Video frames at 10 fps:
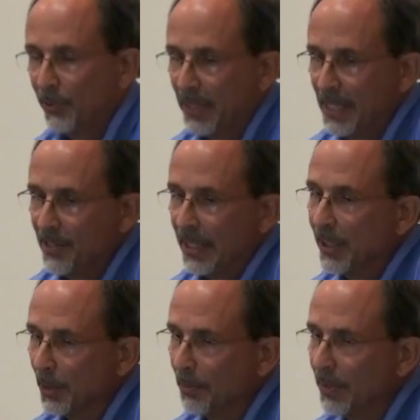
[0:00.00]
trees
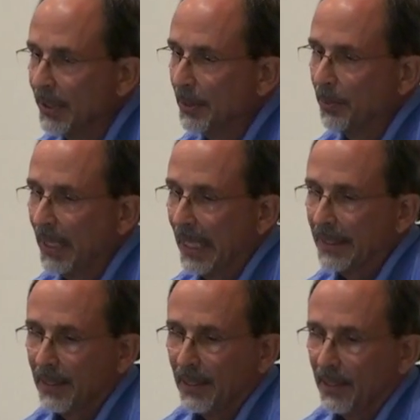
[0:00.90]
in the
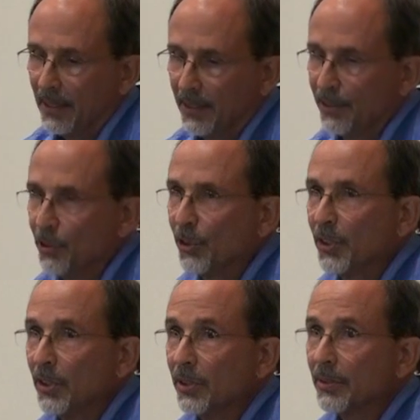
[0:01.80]
plot. The
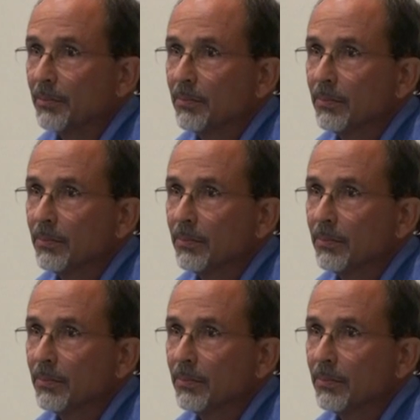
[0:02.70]
circular